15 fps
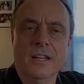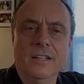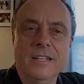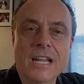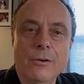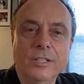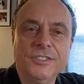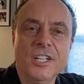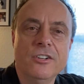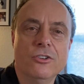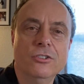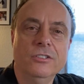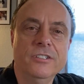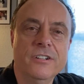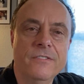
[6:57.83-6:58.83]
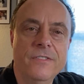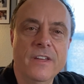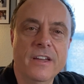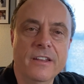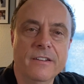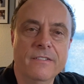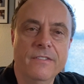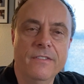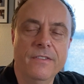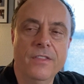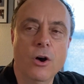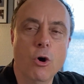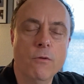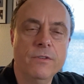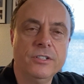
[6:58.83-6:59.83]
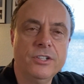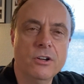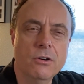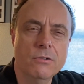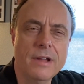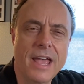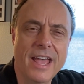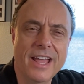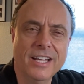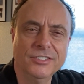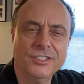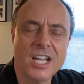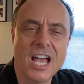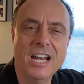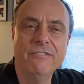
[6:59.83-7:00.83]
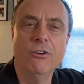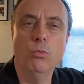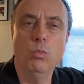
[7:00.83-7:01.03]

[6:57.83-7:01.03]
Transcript: Now, I said earlier that the overtone has kind of a